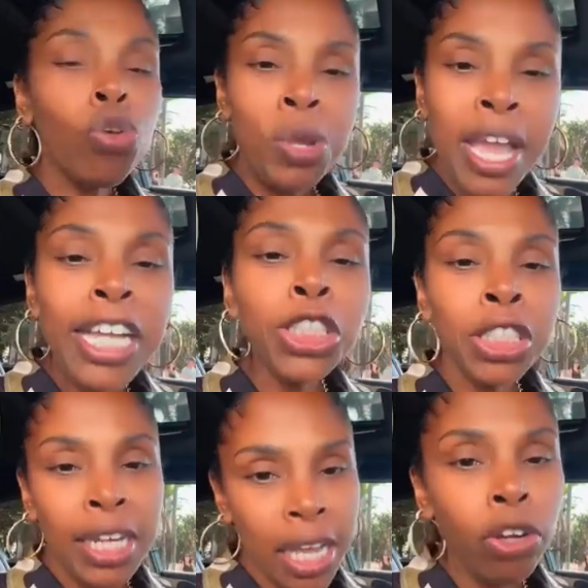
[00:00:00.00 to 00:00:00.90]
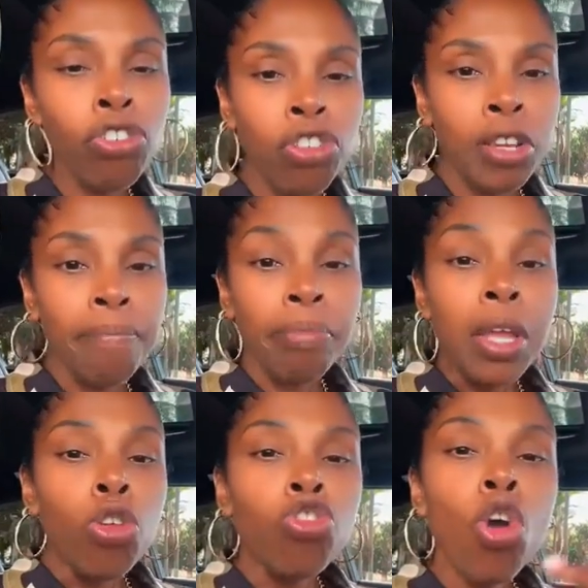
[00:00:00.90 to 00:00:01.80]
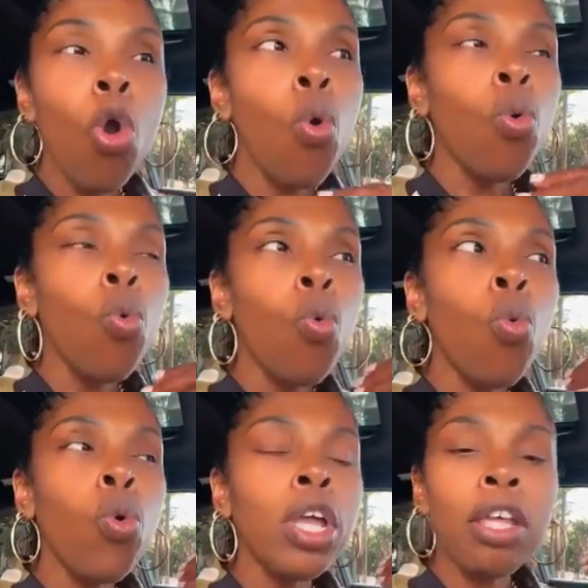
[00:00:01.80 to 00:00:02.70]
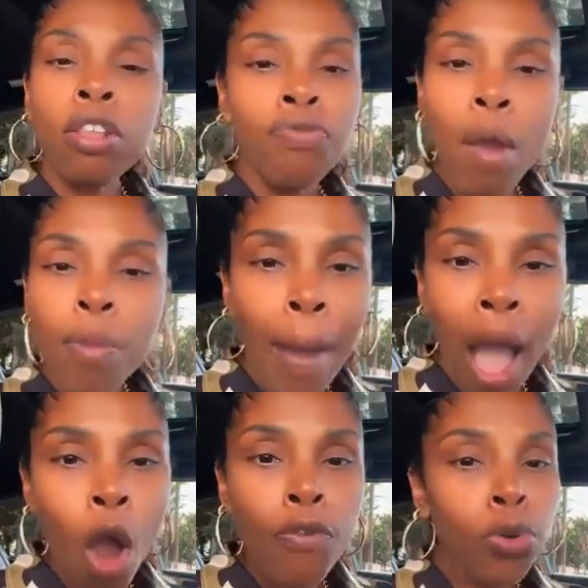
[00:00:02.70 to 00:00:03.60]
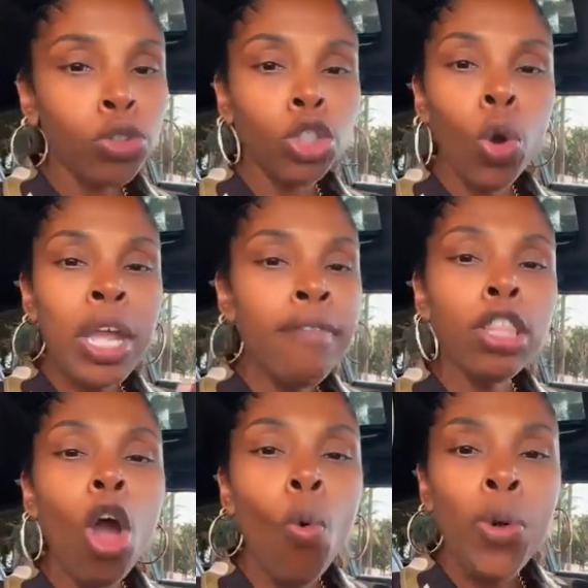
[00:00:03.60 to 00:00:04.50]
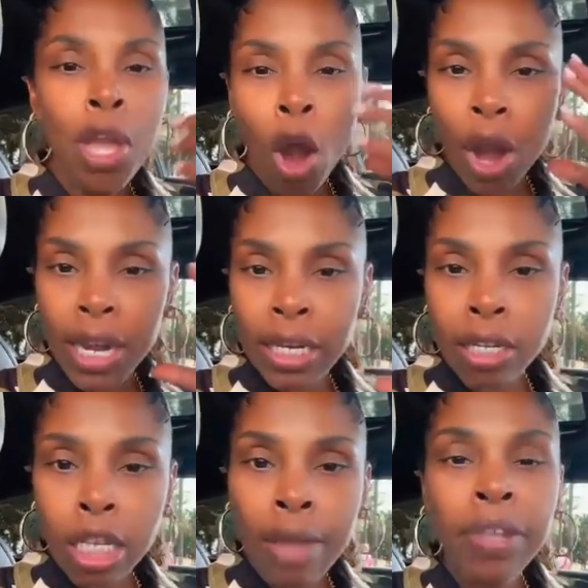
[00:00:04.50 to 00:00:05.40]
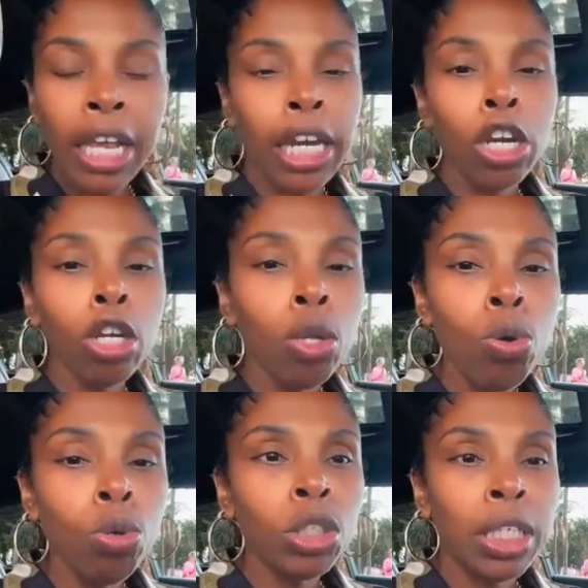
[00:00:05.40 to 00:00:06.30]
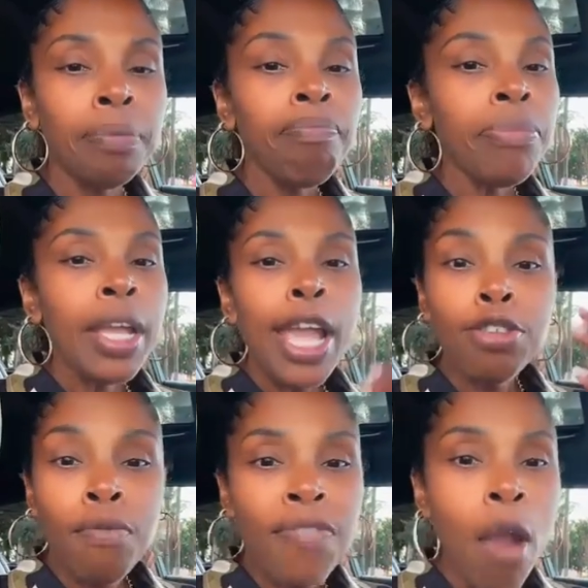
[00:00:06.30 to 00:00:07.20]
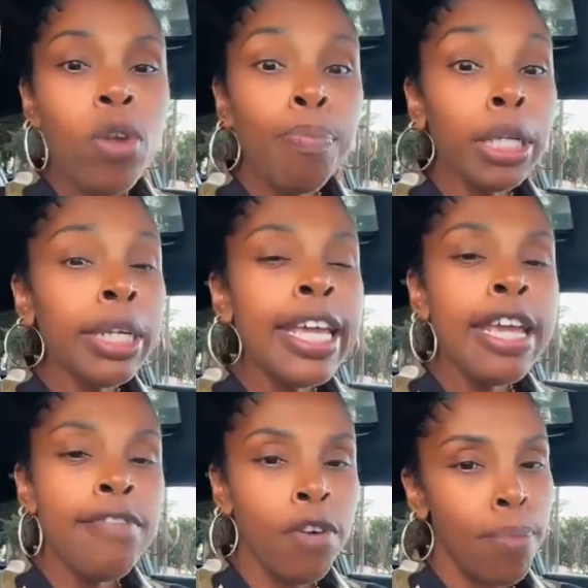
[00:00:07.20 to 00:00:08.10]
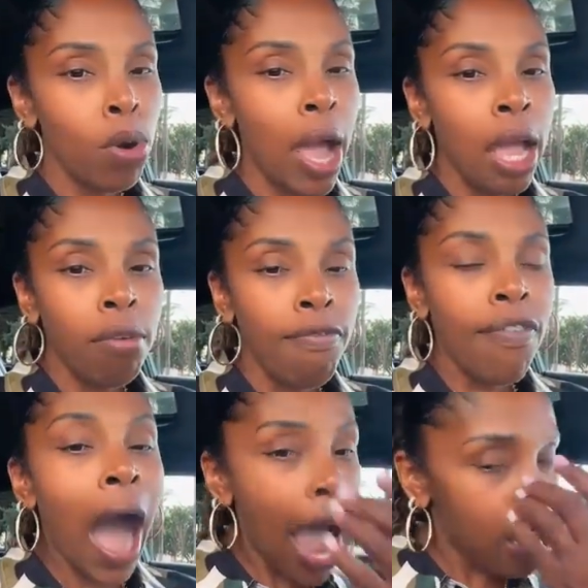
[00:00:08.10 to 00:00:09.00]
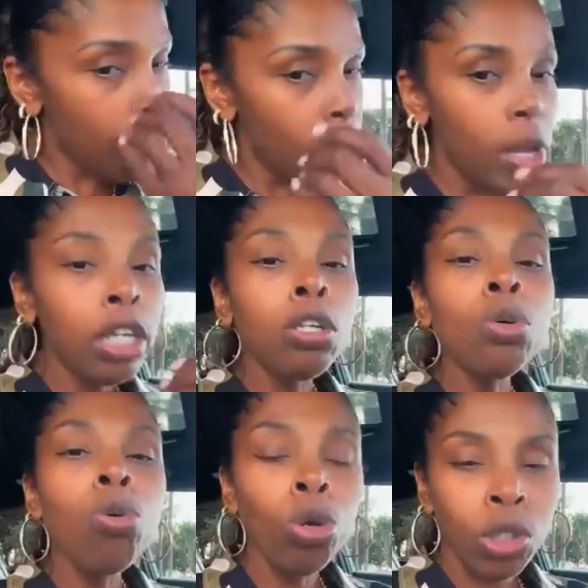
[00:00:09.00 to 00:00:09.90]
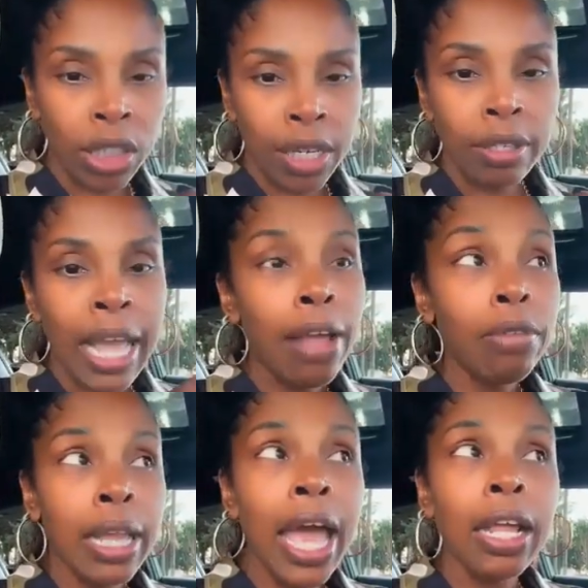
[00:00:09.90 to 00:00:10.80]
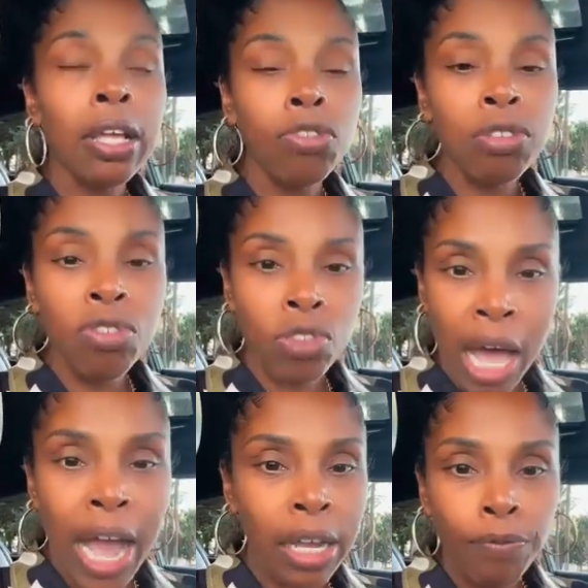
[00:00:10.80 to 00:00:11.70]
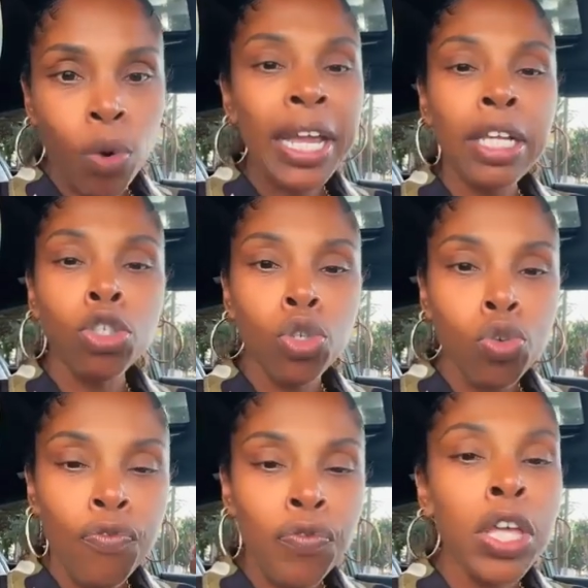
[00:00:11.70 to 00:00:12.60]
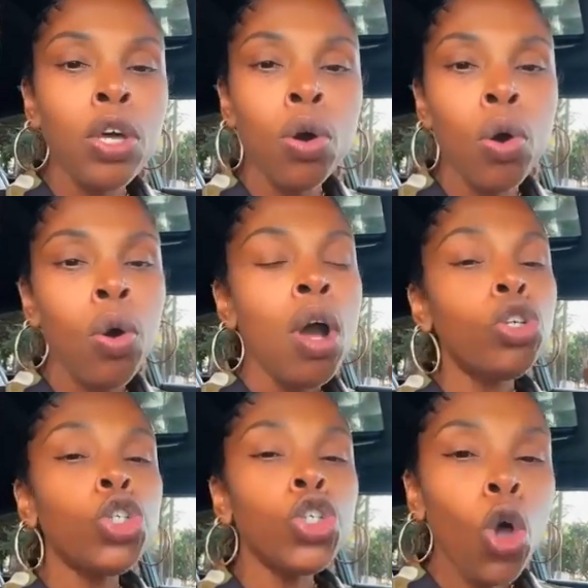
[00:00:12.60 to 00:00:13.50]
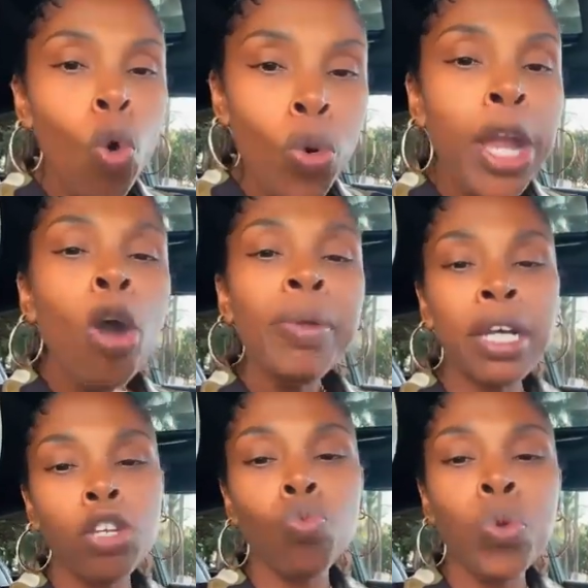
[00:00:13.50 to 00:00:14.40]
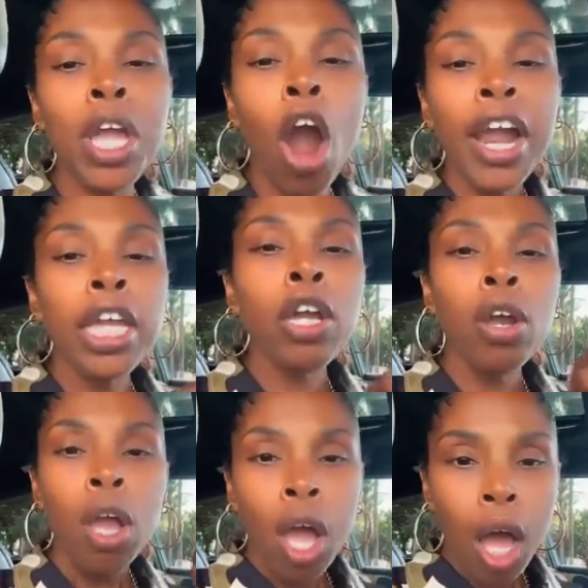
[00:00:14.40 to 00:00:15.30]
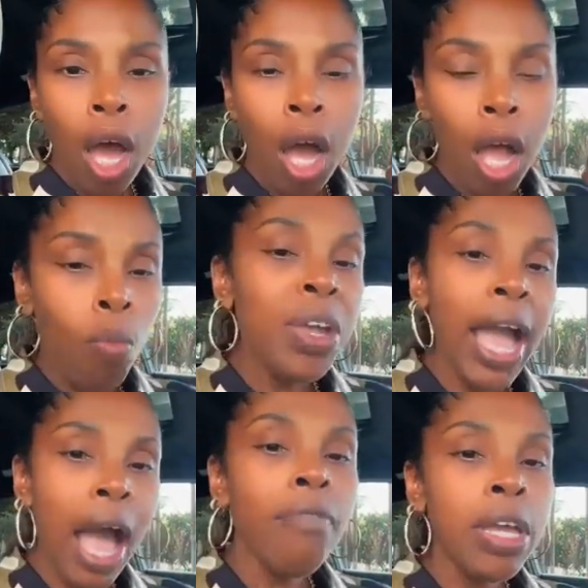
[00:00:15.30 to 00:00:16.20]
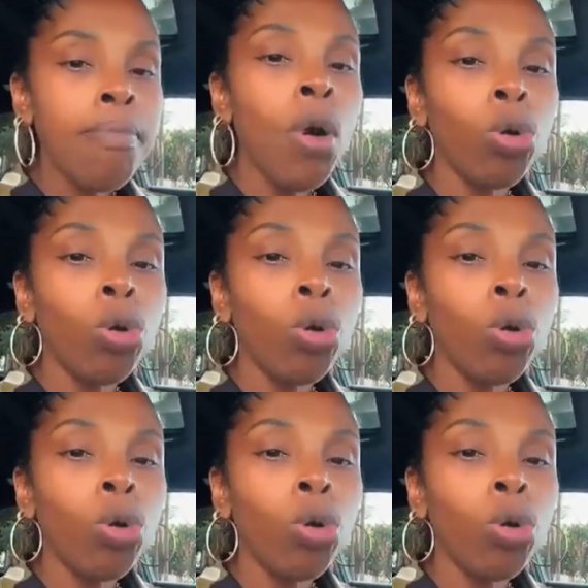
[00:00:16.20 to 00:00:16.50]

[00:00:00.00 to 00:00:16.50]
creation energy. So it's very powerful. So even though we are living in an illusion, it's a very believable and viable illusion that is designed for it to feel so real because we are here and we have